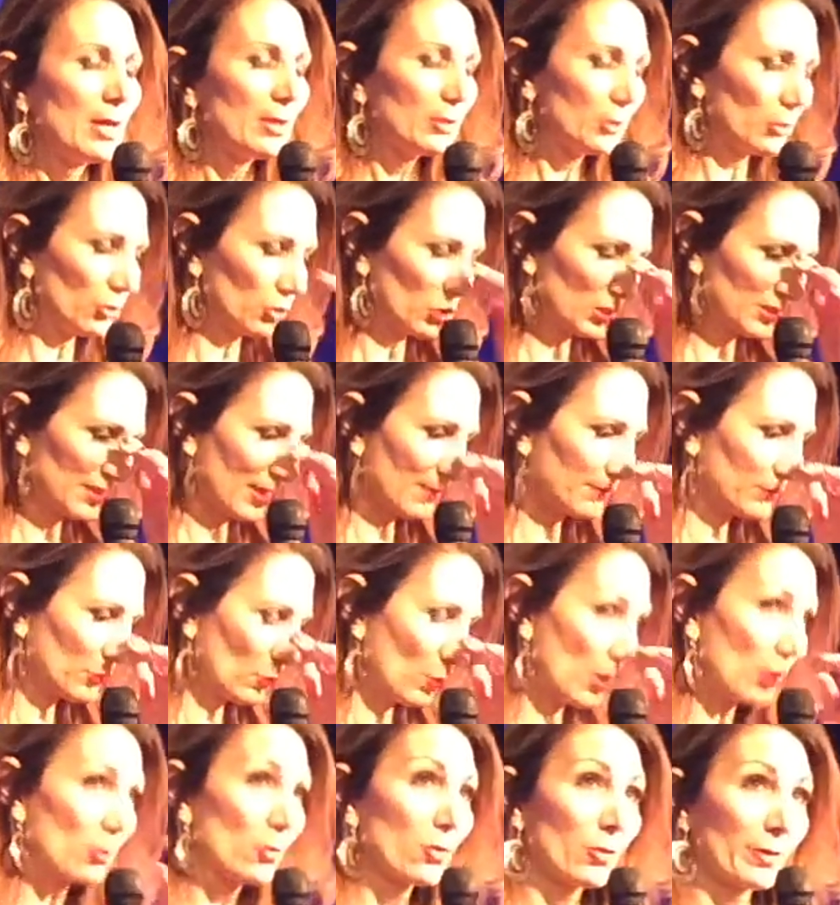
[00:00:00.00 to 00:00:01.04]
You just have
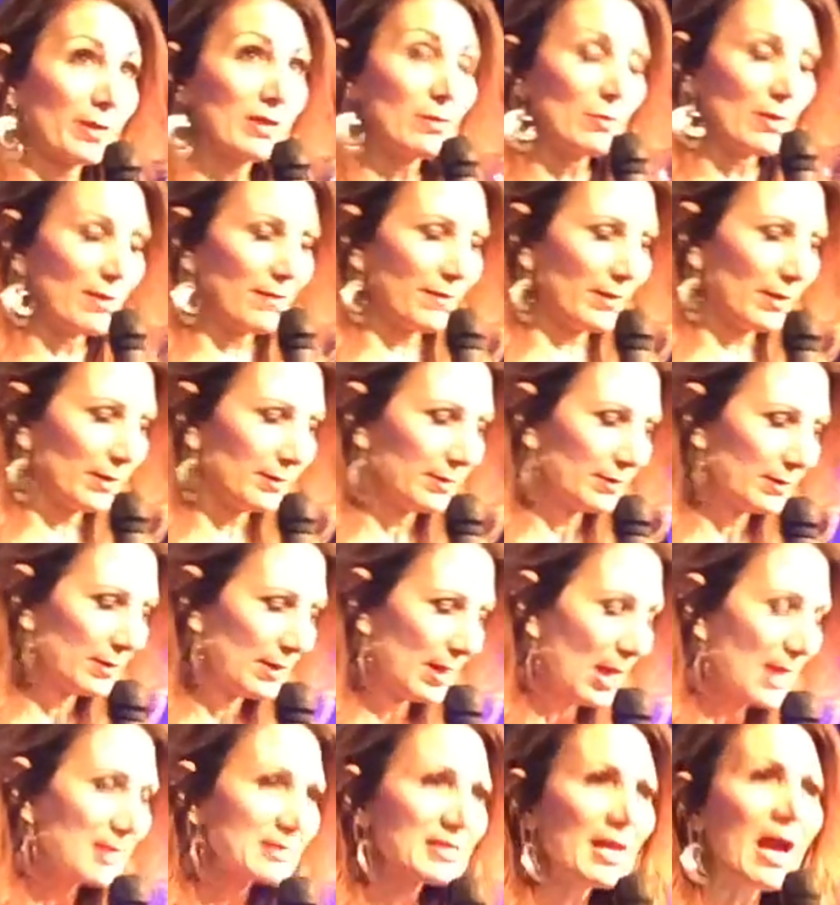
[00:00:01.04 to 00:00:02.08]
to agree with it.
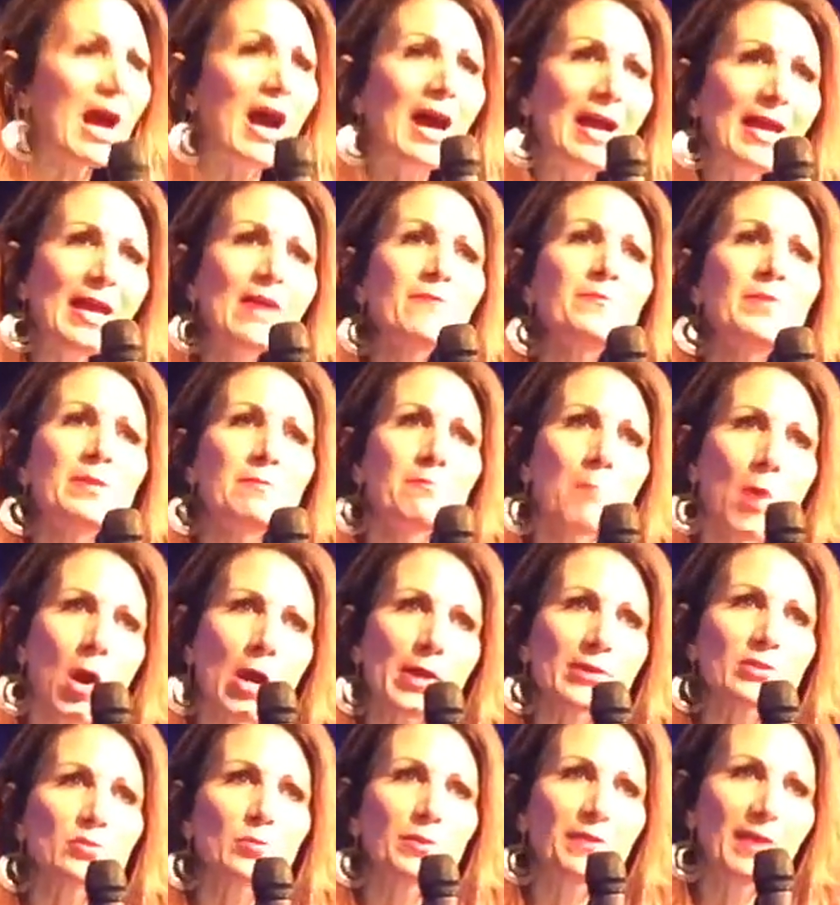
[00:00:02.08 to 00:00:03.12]
Say, I have been
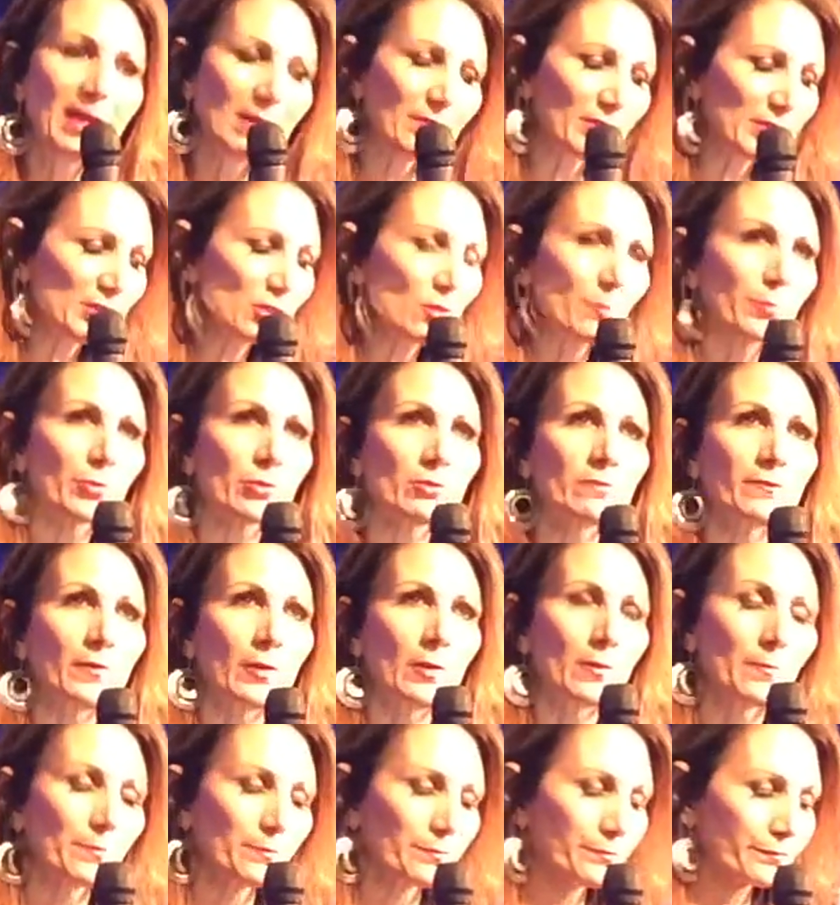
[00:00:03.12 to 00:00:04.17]
marked with heaven's approval.